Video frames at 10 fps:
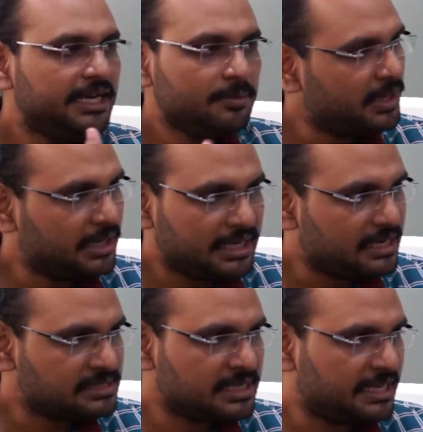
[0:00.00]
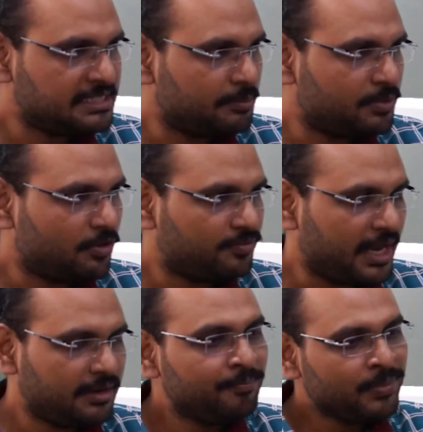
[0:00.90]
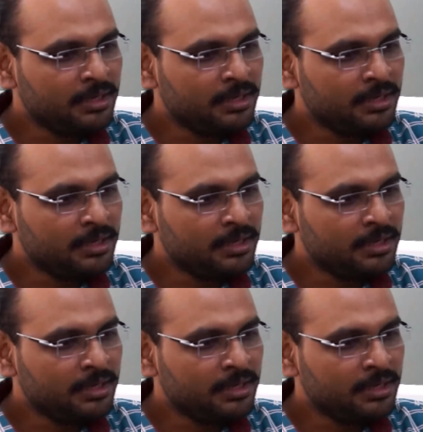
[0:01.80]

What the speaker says: 3D printing is an example of that.